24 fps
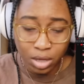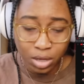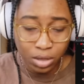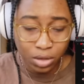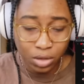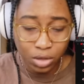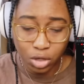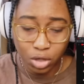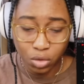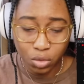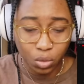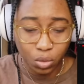
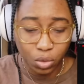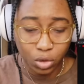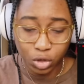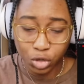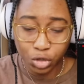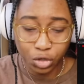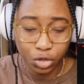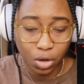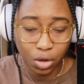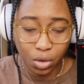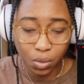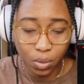you
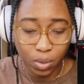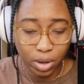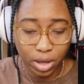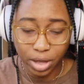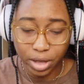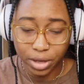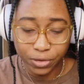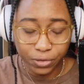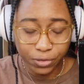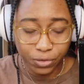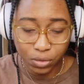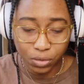show
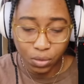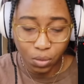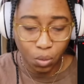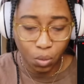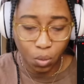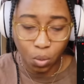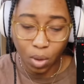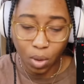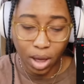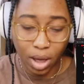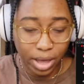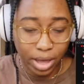us
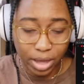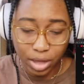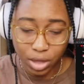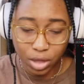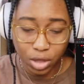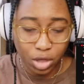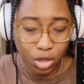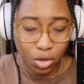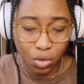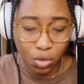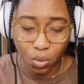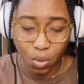why
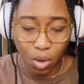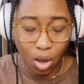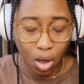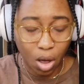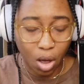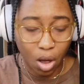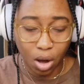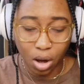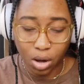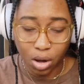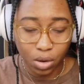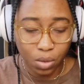you
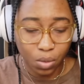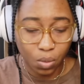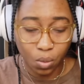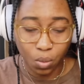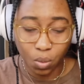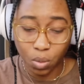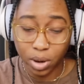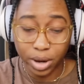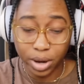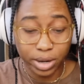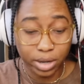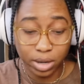are
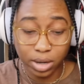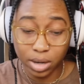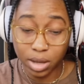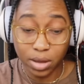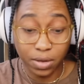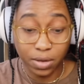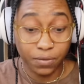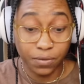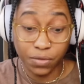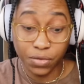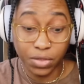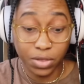one
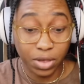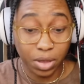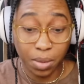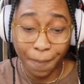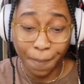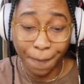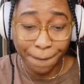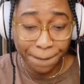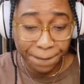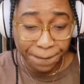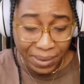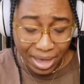of the
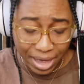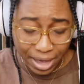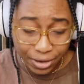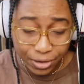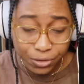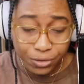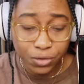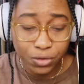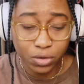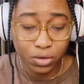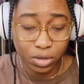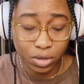
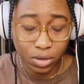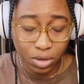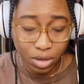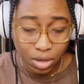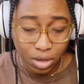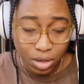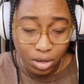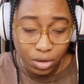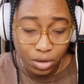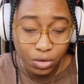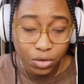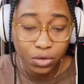best
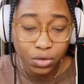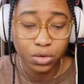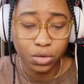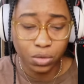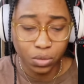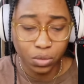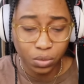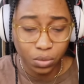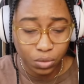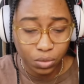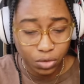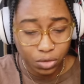to
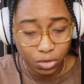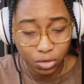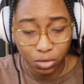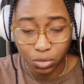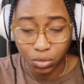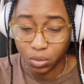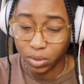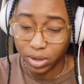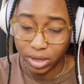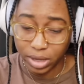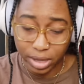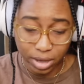do
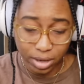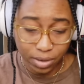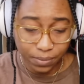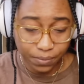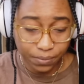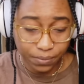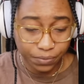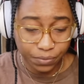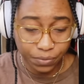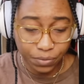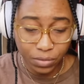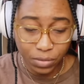it.
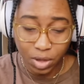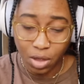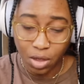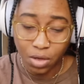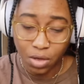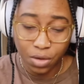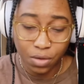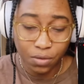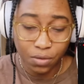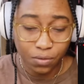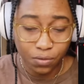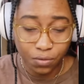
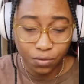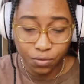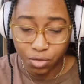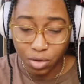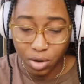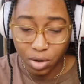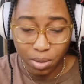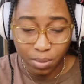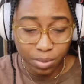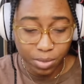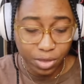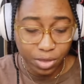
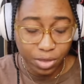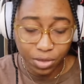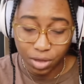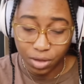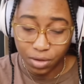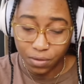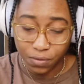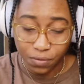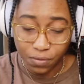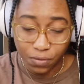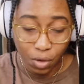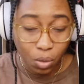From
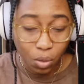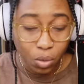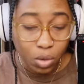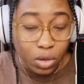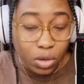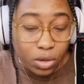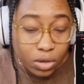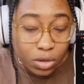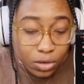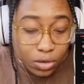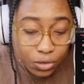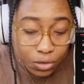the
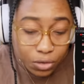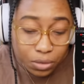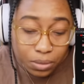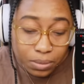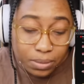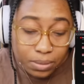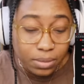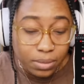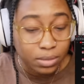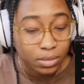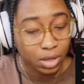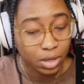vocals
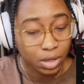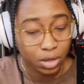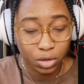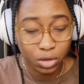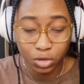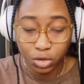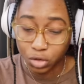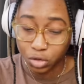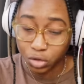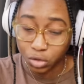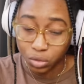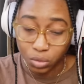
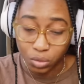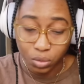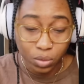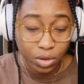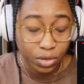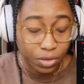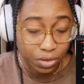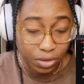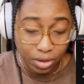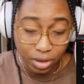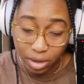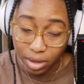to
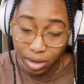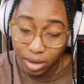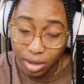the